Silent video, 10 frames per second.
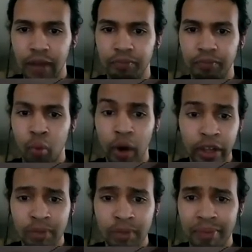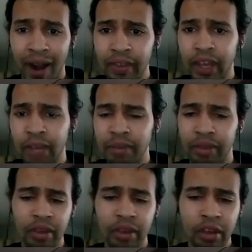Where can you buy the game? I
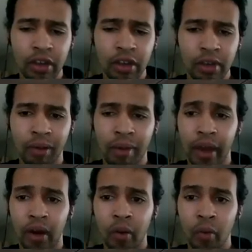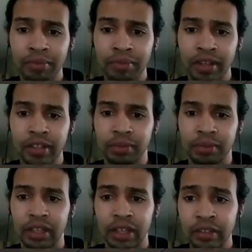think you can probably buy it on websites,
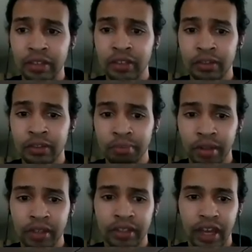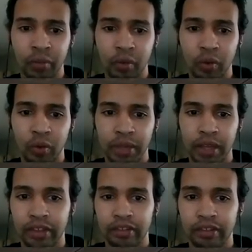but the easiest place to get it will be the